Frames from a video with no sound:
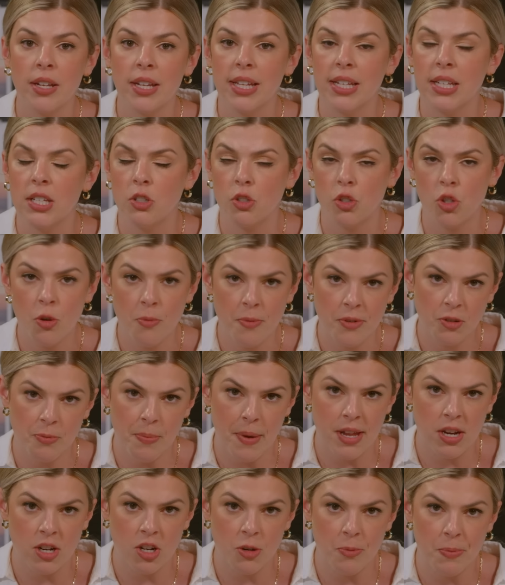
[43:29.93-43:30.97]
It is so much
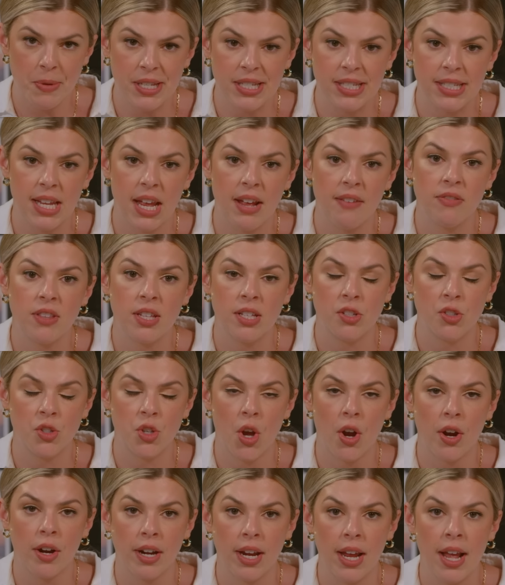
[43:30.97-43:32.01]
better to be safe than
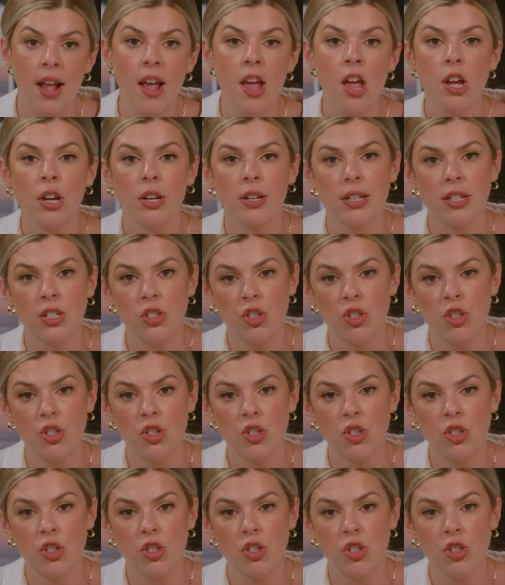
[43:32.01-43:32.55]
sorry. Go to